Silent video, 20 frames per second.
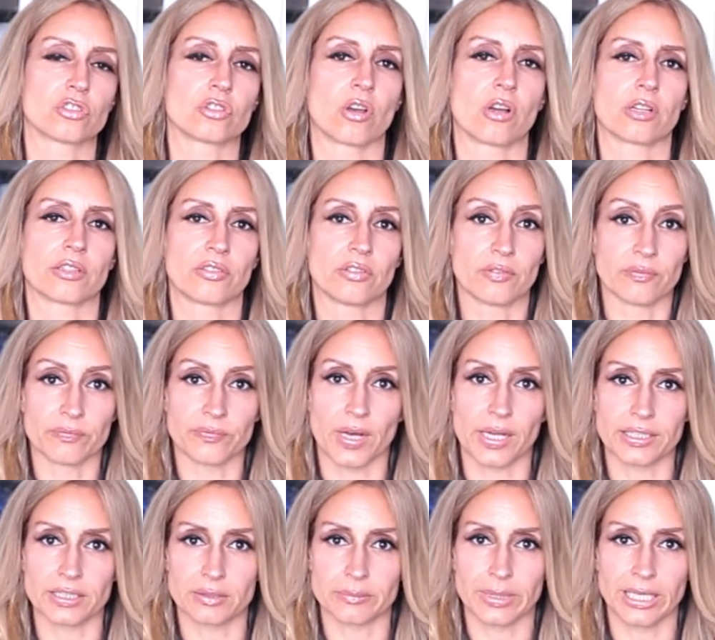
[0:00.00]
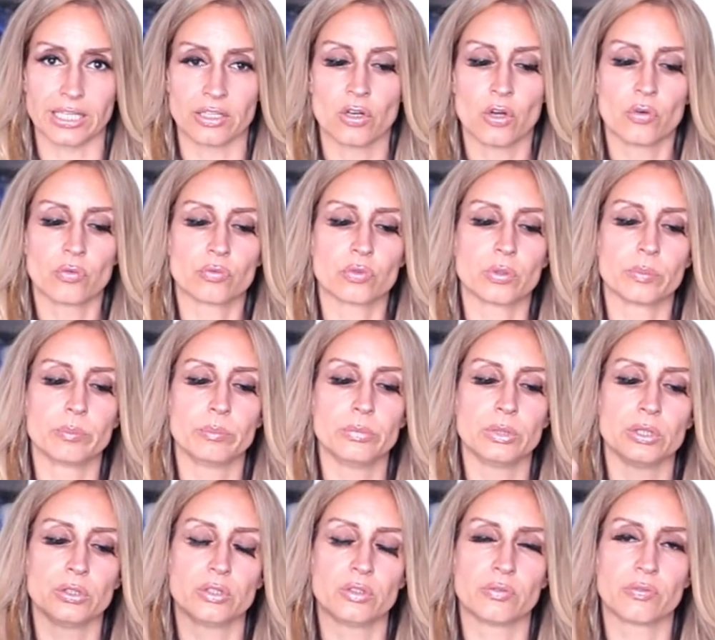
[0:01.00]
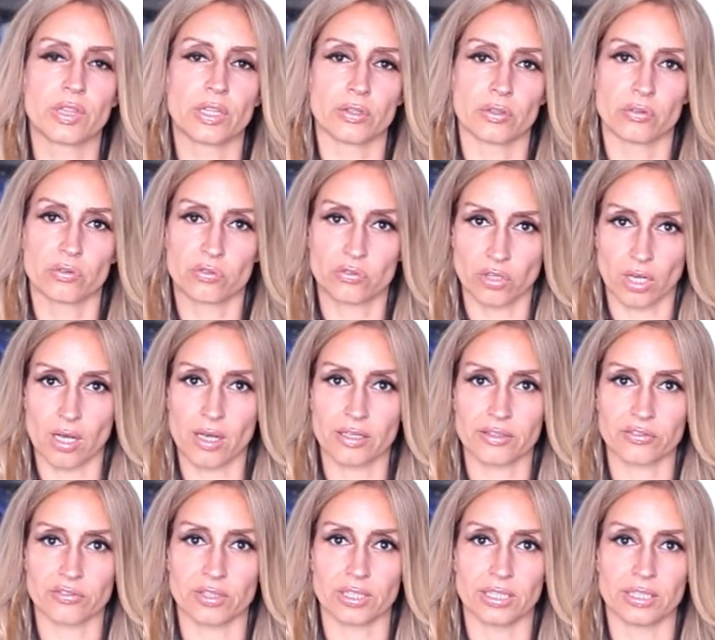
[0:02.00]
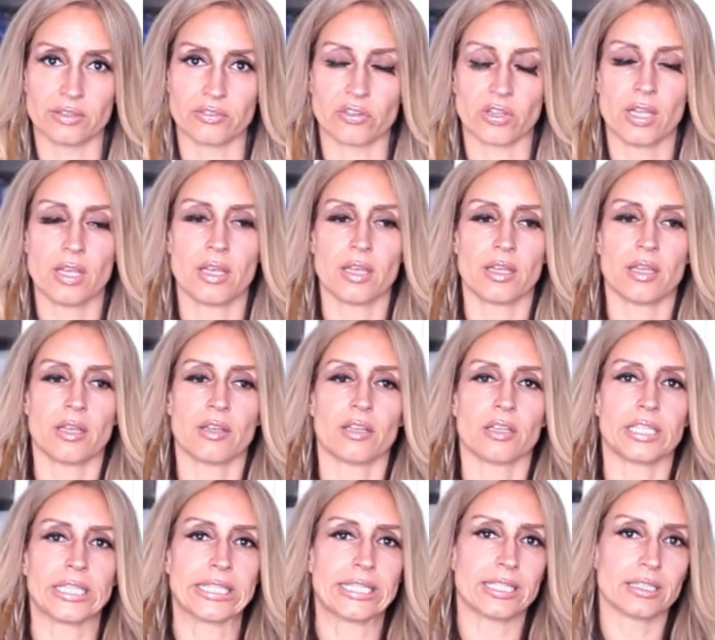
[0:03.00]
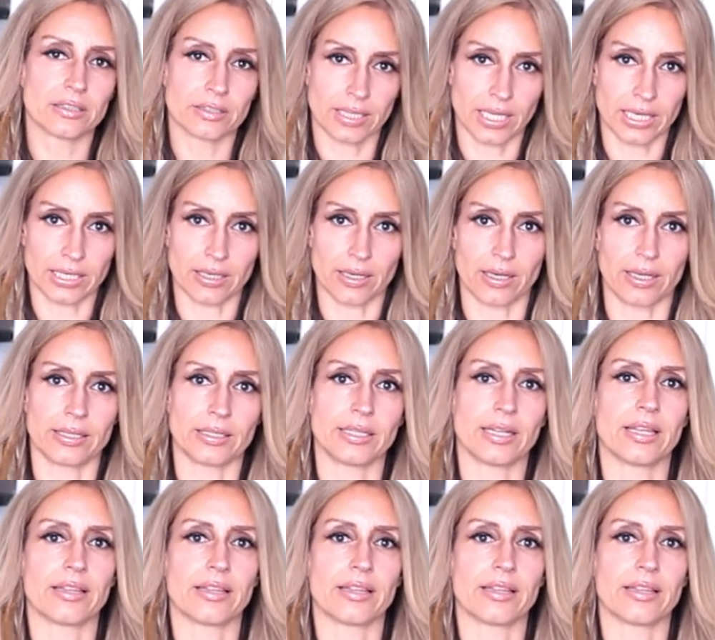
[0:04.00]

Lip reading: your dog's environment. Remove those toxins, heal that gut,